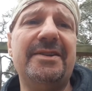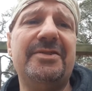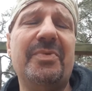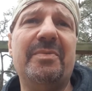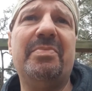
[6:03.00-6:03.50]
You
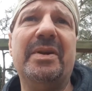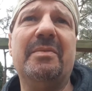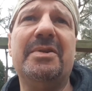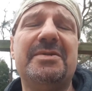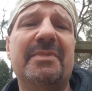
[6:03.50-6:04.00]
just went and picked a
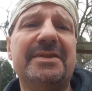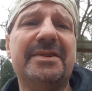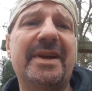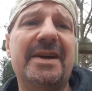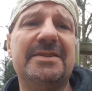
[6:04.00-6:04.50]
bunch of
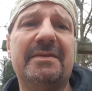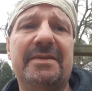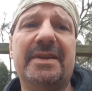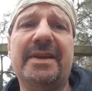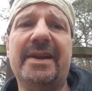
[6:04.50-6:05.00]
muscadines off
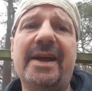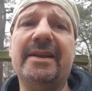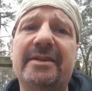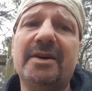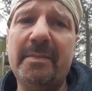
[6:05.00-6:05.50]
the thing and ate
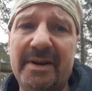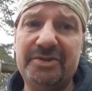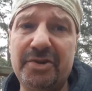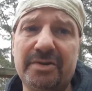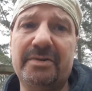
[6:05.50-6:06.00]
it. You talk about a
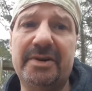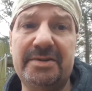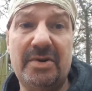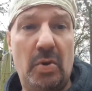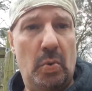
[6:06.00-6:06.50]
sugar
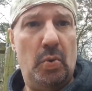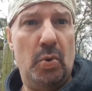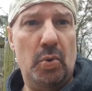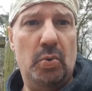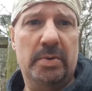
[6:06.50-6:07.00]
rush.
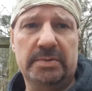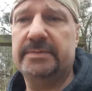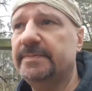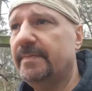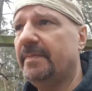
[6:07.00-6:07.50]
Woo!
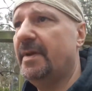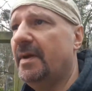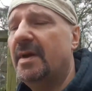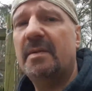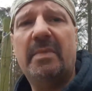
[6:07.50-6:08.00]

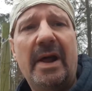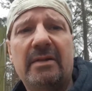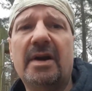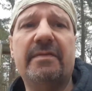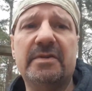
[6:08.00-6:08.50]
But I
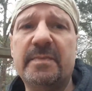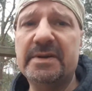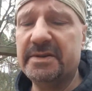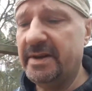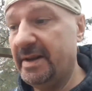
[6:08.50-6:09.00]
love those
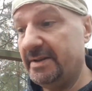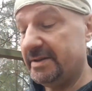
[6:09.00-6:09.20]
muscadines.